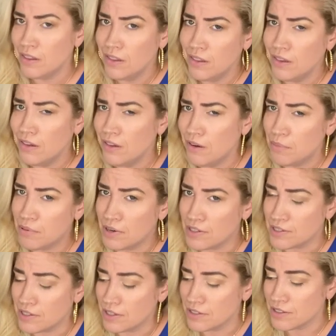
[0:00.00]
a little
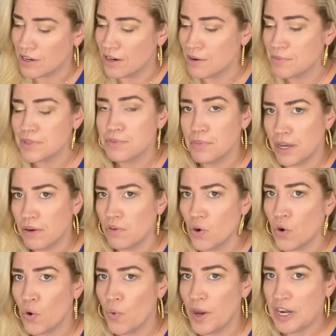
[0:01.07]
pricey at times, but
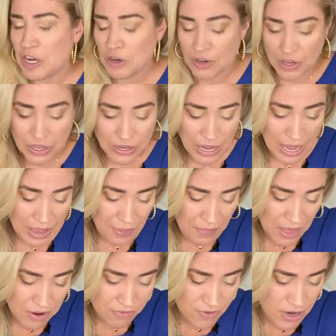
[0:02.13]
quite good.
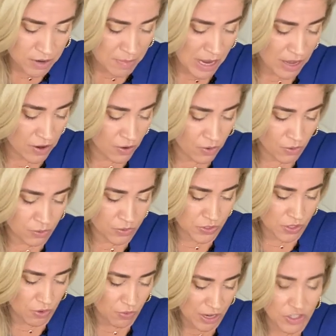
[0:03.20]
And then a friend of mine
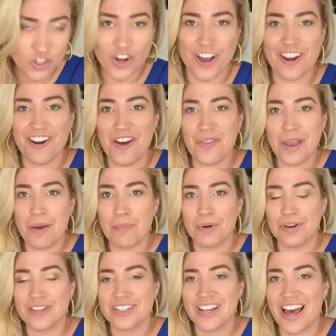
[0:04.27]
owns a restaurant on the
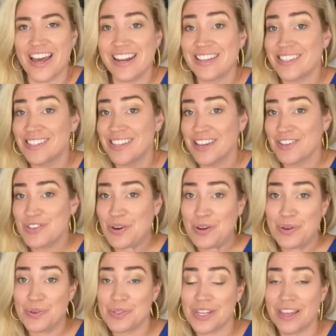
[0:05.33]
Upper East Side,
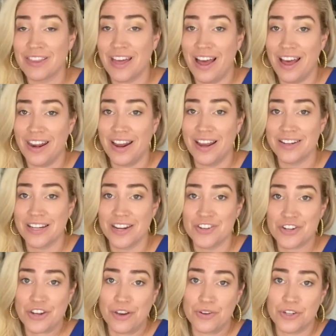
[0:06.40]
Sandro's, that I
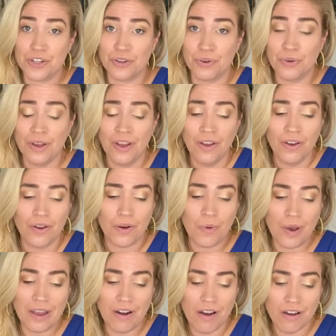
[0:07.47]
tend to go to
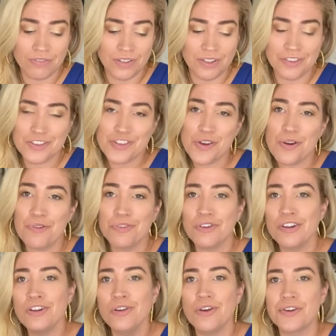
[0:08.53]
quite often. So if
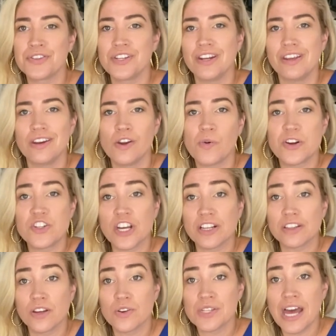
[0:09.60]
you're in New York City and you want to
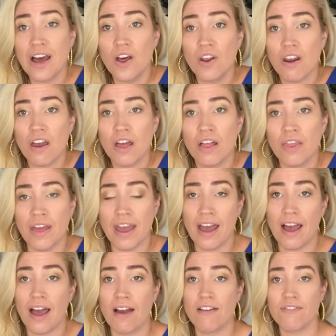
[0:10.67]
check those out, they
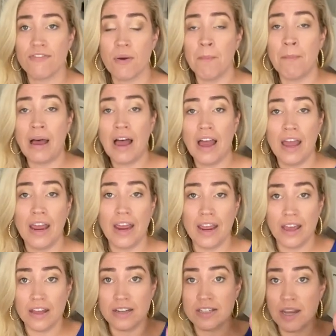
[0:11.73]
have
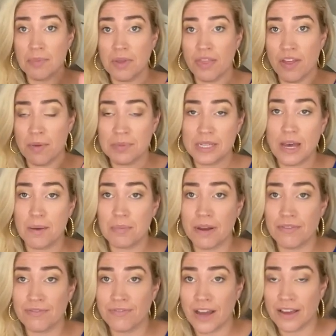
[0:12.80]
my double thumbs
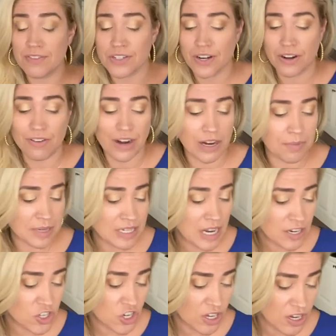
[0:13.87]
up five star
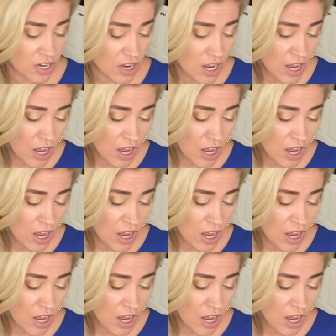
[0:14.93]
recommendation.